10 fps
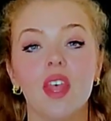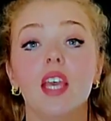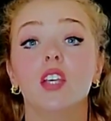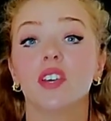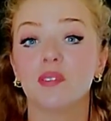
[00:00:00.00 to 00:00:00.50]

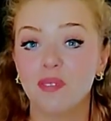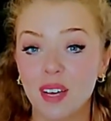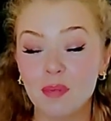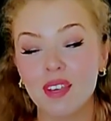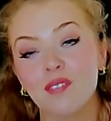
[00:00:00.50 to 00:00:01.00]
You can find
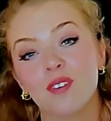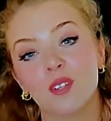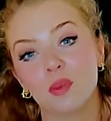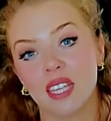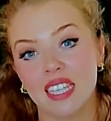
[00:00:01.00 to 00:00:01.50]
me and follow
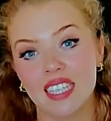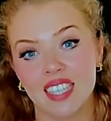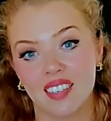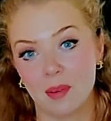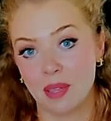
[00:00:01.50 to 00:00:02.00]
me on
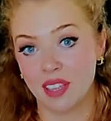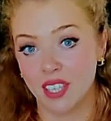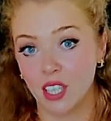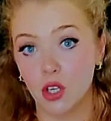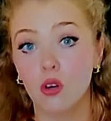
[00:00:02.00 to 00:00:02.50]
Instagram and
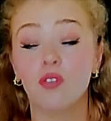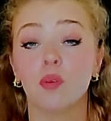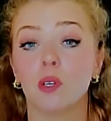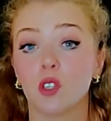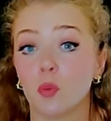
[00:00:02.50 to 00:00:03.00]
TikTok for
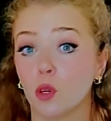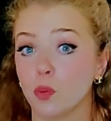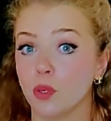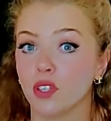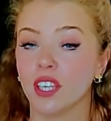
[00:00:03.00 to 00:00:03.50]
much more beauty